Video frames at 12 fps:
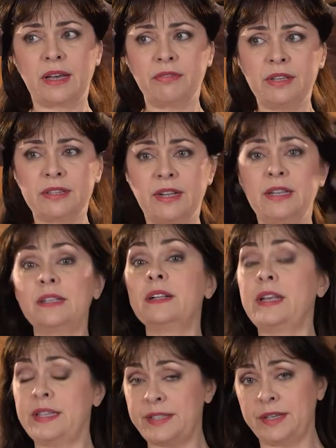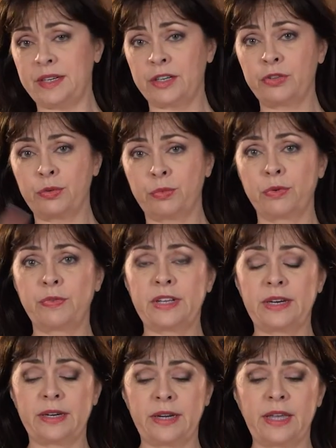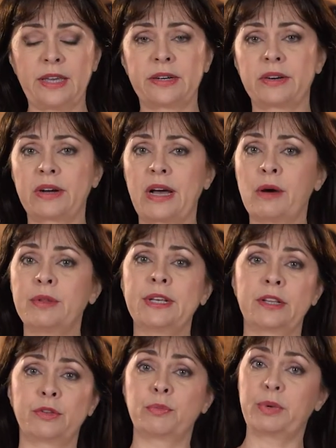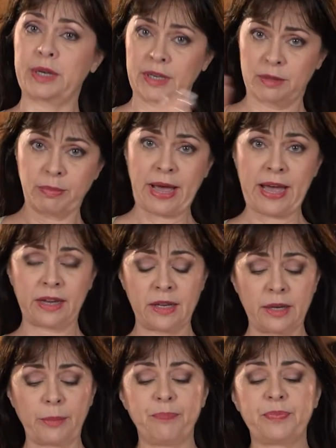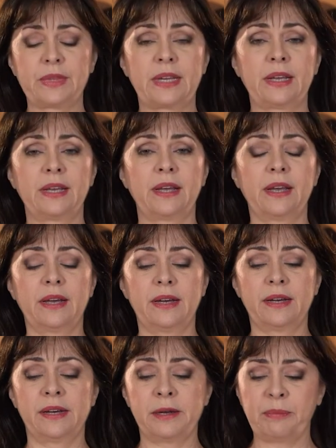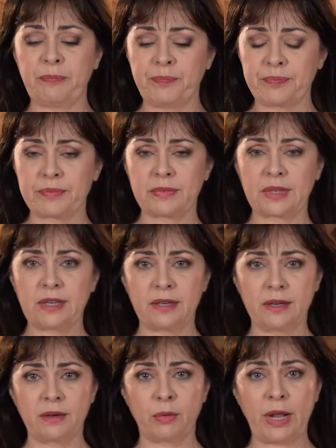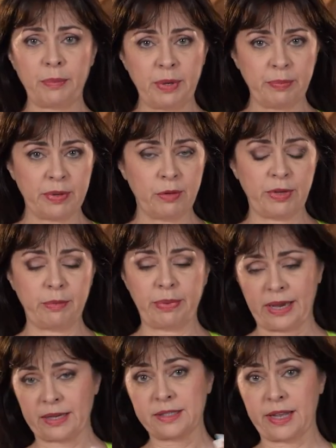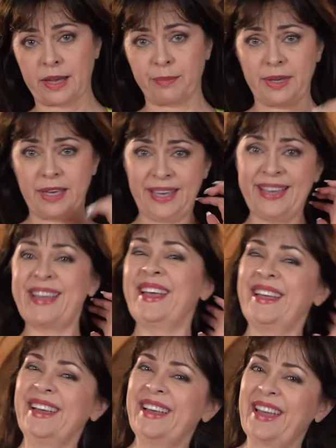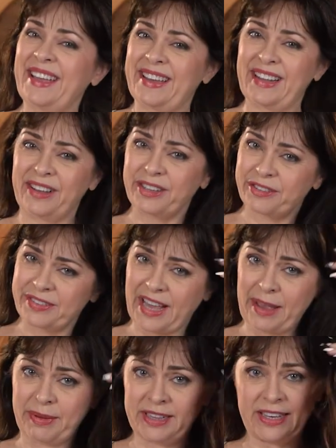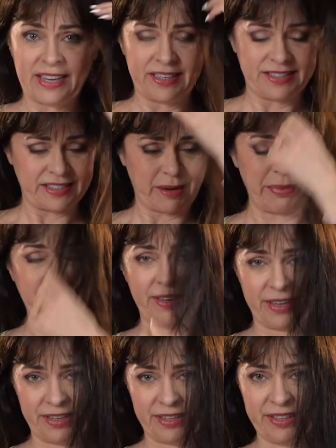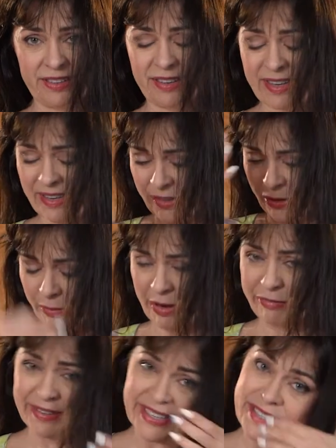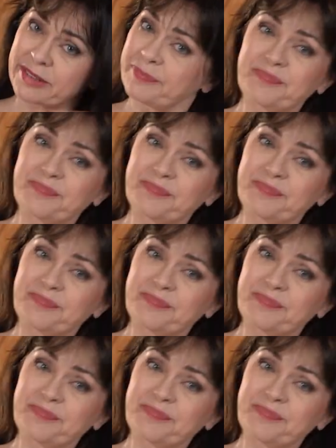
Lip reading: it a little easier to move the hair around and to bring it back. While people with bangs like me, a lot of time it ends up here on my face.